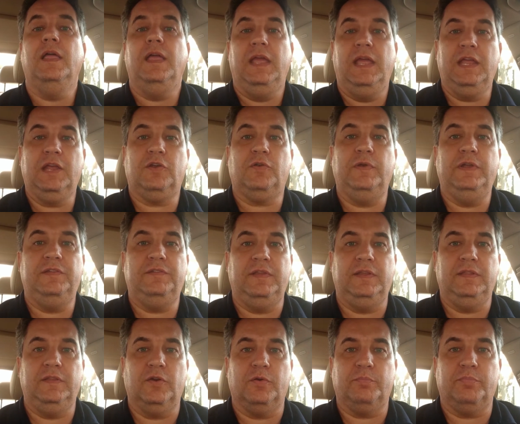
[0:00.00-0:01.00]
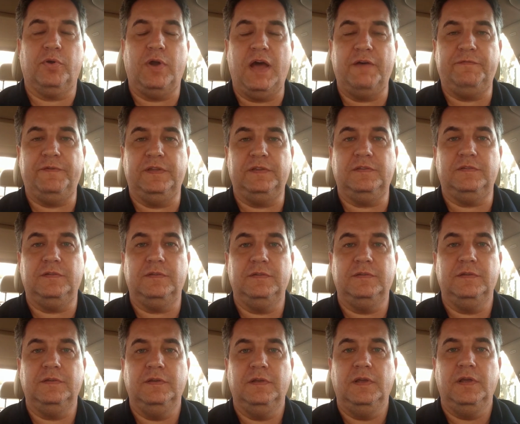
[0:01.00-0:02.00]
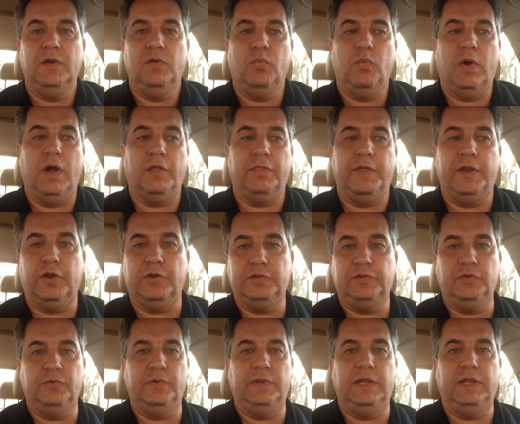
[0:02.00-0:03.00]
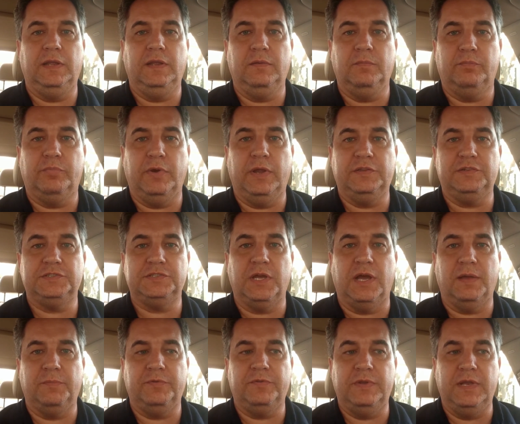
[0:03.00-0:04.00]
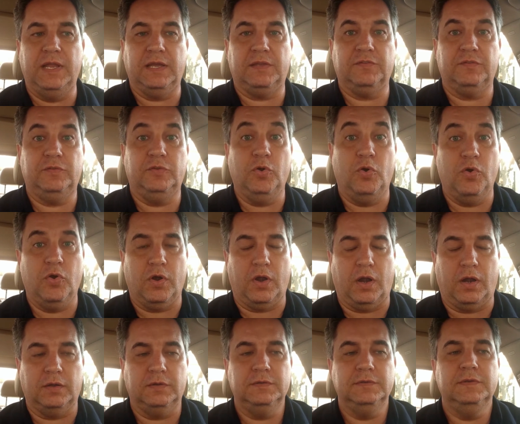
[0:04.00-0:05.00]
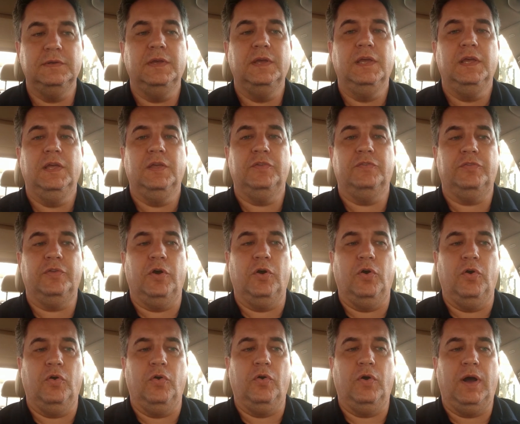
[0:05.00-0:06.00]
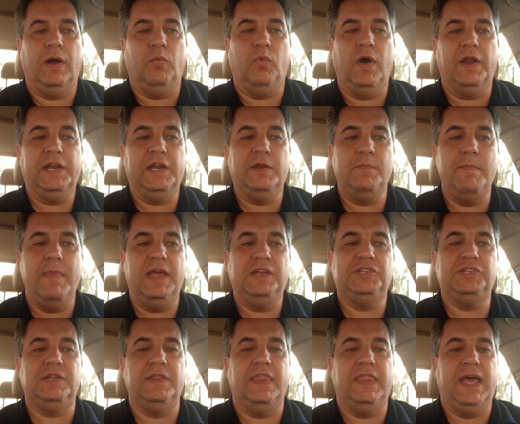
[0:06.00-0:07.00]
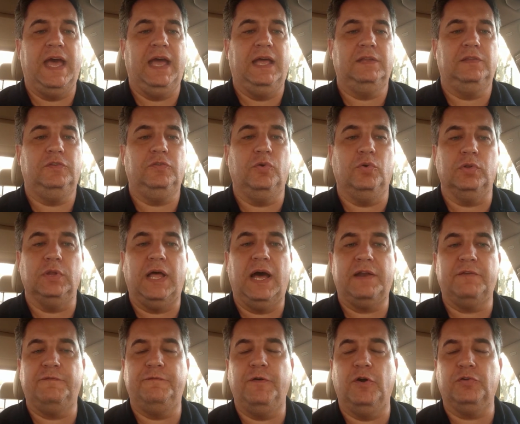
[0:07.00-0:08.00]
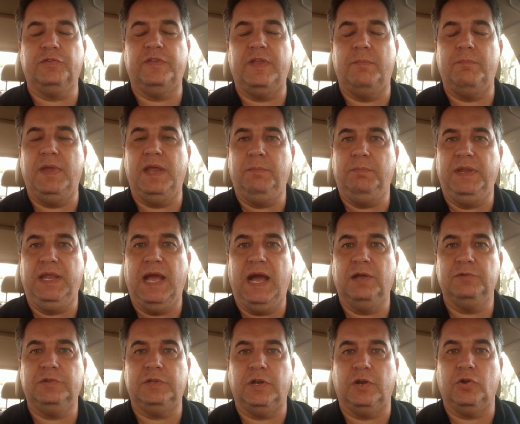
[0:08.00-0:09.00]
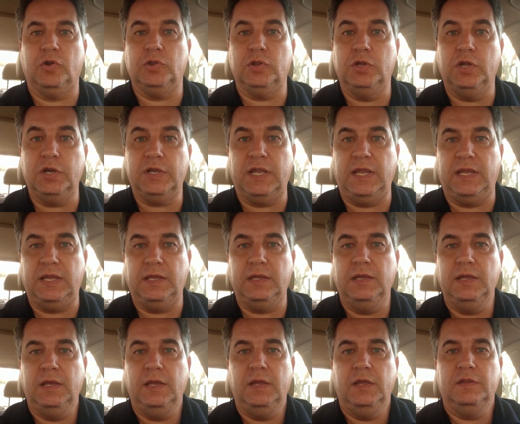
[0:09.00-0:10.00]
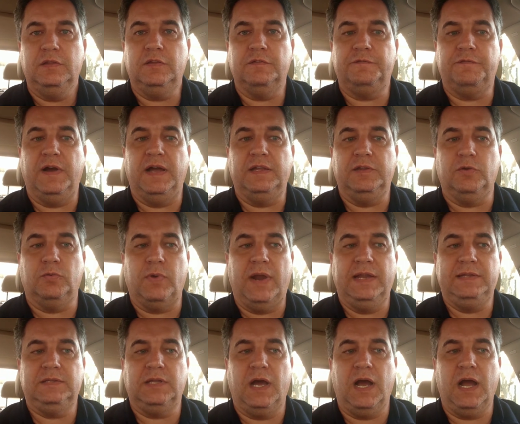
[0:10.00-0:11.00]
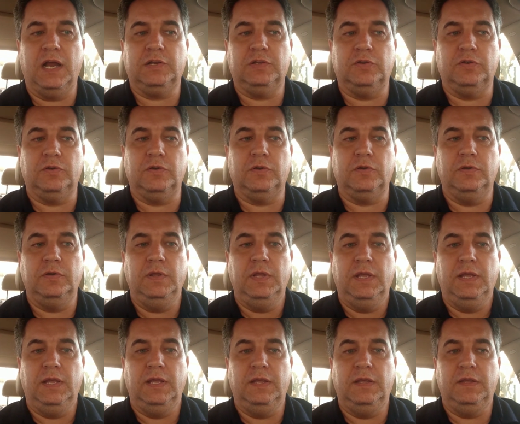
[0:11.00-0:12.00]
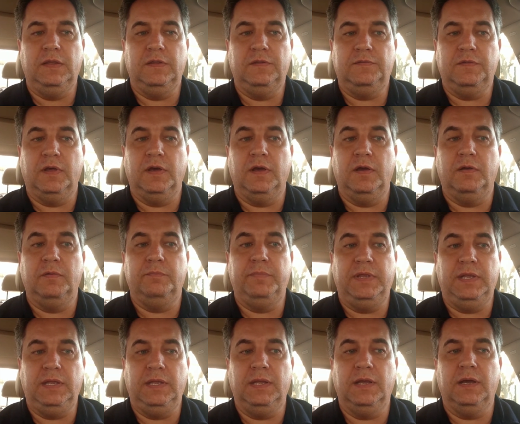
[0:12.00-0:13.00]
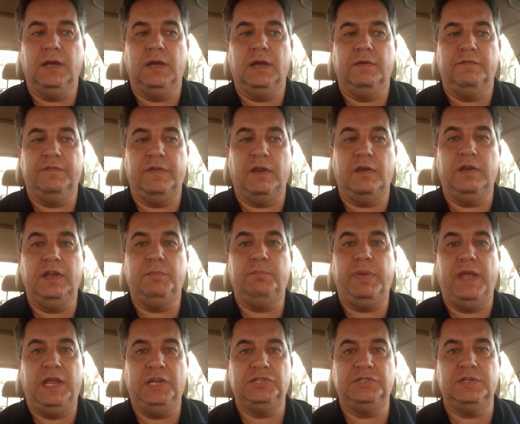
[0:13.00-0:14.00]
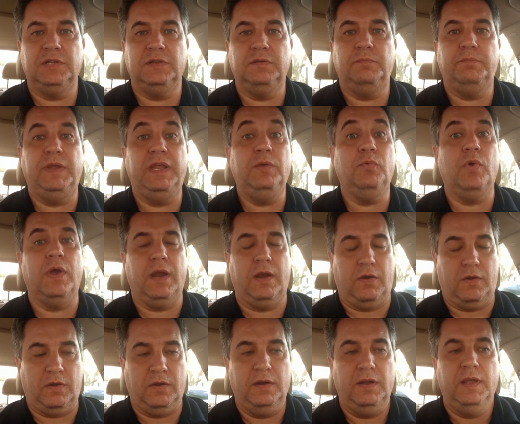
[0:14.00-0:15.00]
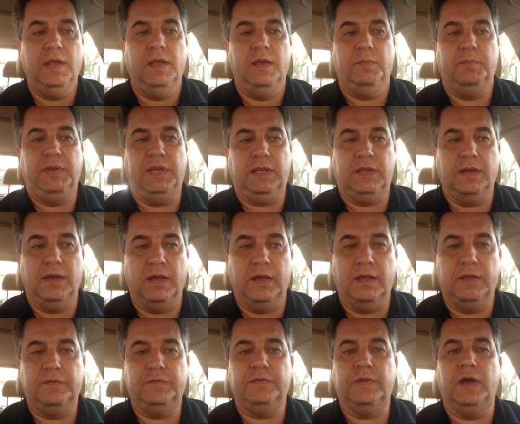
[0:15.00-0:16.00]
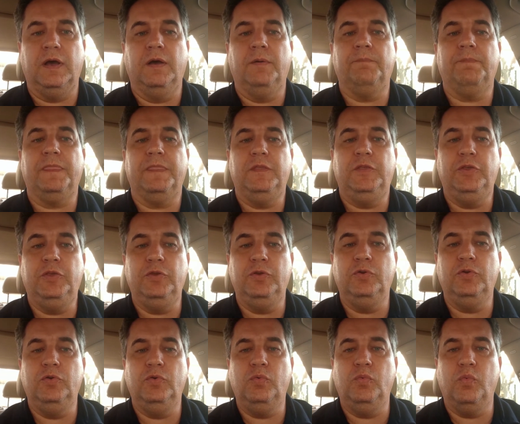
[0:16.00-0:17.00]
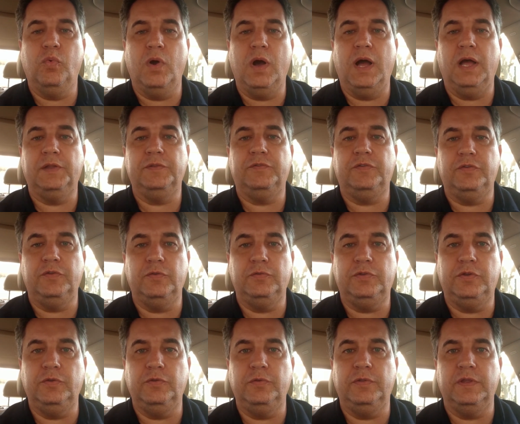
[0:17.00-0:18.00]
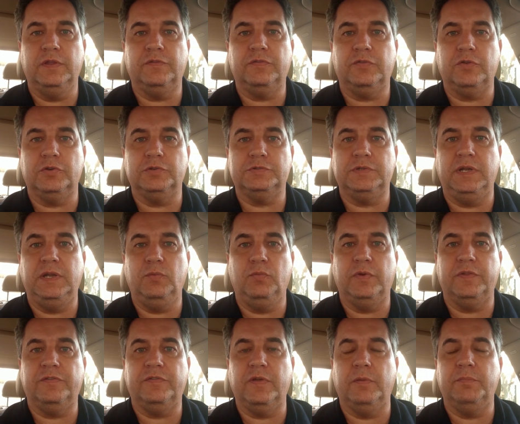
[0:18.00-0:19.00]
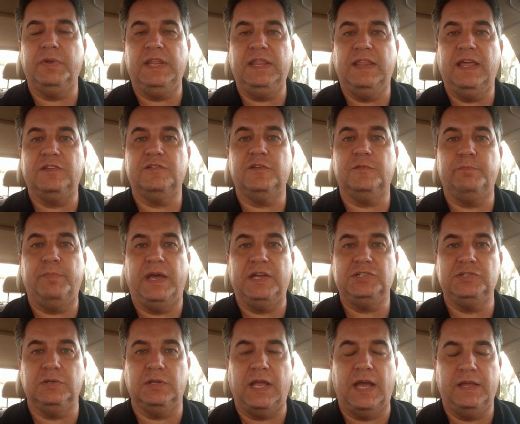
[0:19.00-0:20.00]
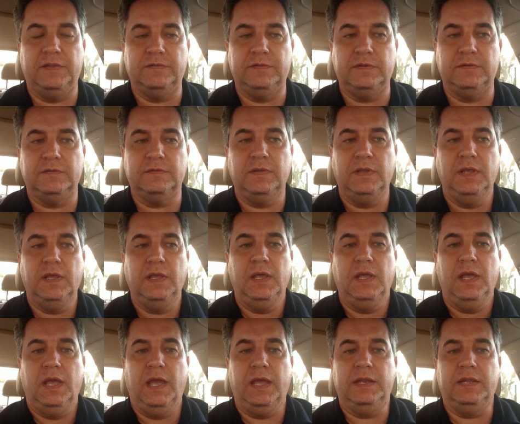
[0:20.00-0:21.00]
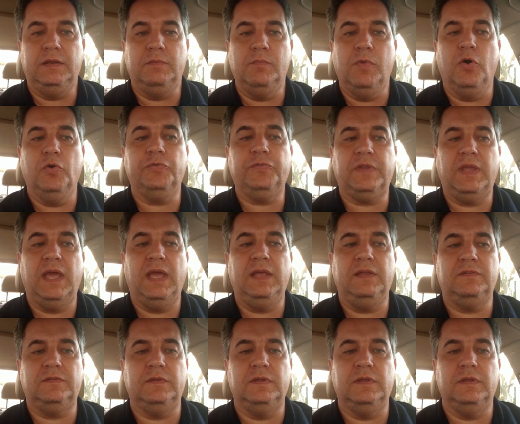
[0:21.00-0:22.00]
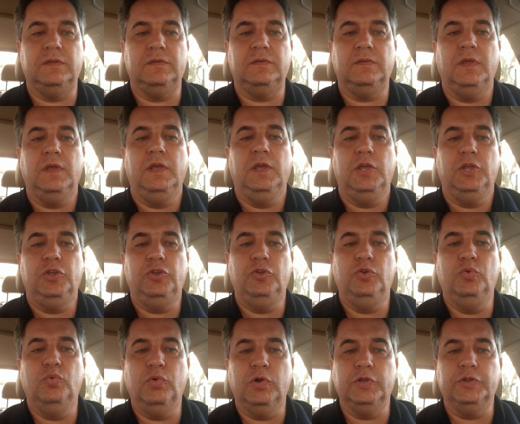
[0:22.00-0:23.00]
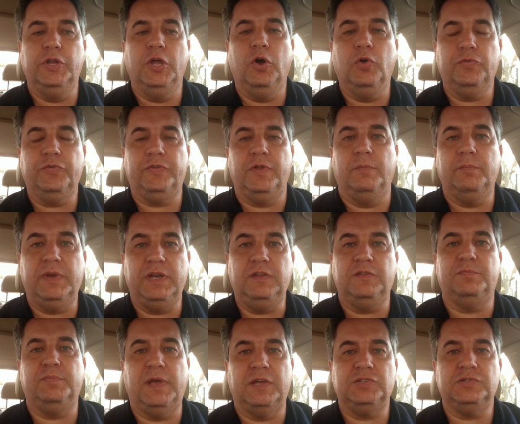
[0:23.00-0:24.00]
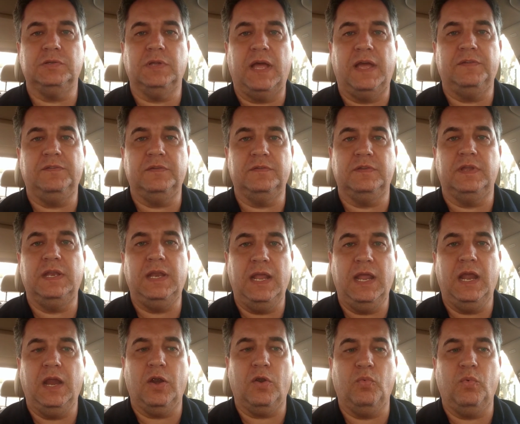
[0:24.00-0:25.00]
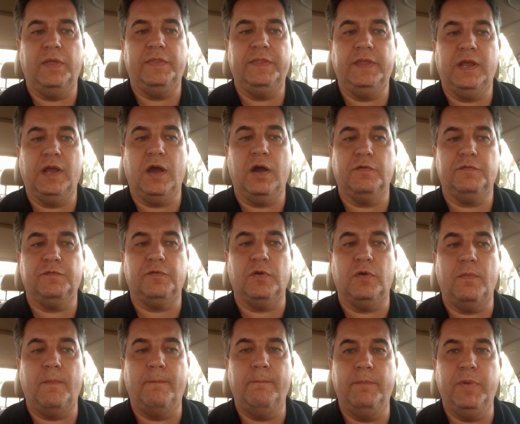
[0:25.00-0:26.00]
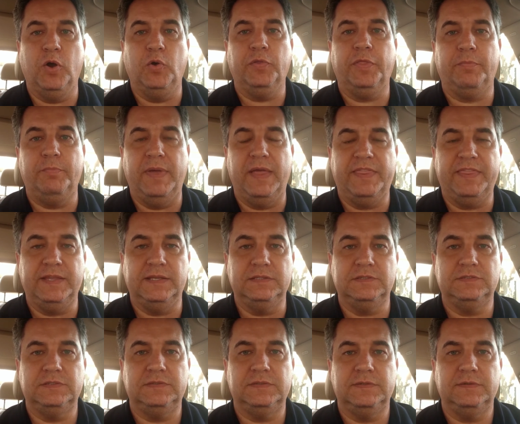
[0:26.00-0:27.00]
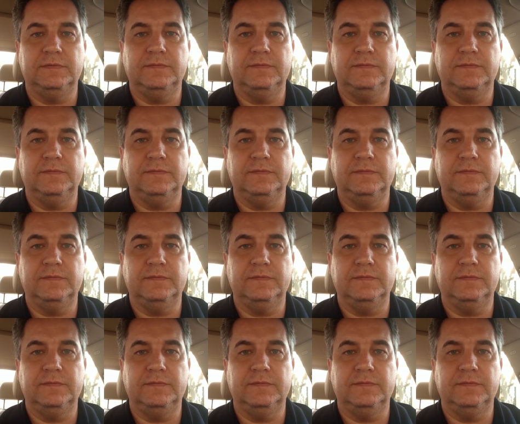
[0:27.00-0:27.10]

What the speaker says: increasing their profits while they're doing breast jobs next door. So I wanted to mention that to a lot of folks that may be out there looking to find the right doctor, is be very patient, beware, because you want to do this surgery with somebody that specializes. And in most cases, you will know somebody specializes in hair when they offer both methods,